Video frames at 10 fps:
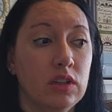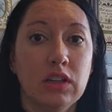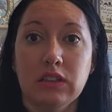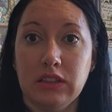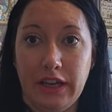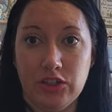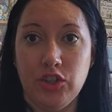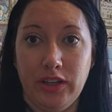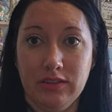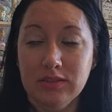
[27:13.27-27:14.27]

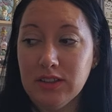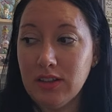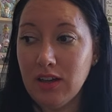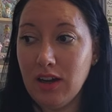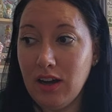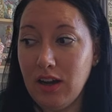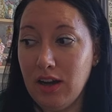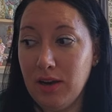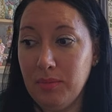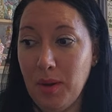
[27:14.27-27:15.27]
collection
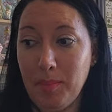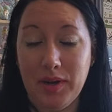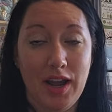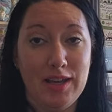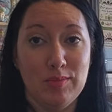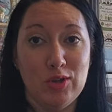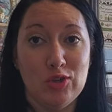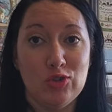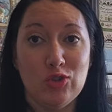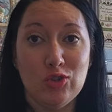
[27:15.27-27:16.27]
um, but I am
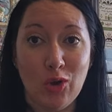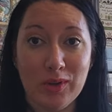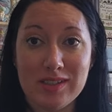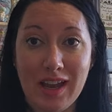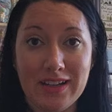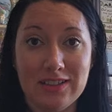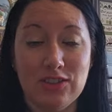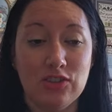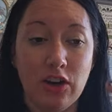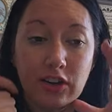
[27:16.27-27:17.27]
so excited
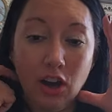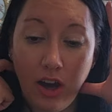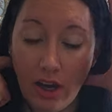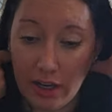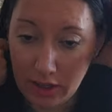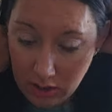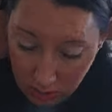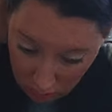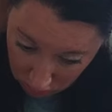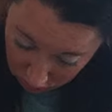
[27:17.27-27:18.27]
to start on
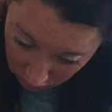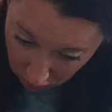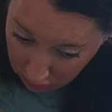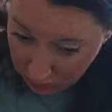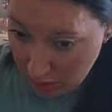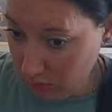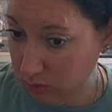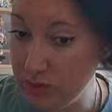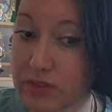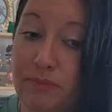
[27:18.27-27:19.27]

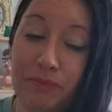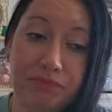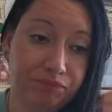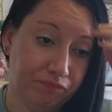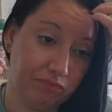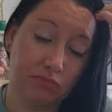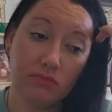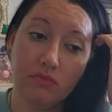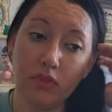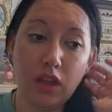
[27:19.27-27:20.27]
those.
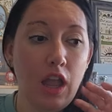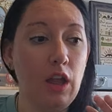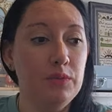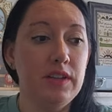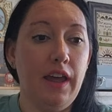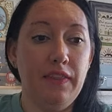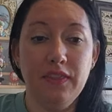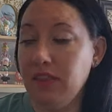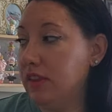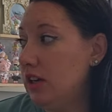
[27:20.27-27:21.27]
I was at
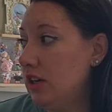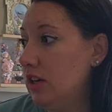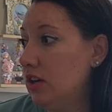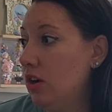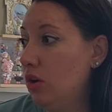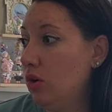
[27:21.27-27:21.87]
the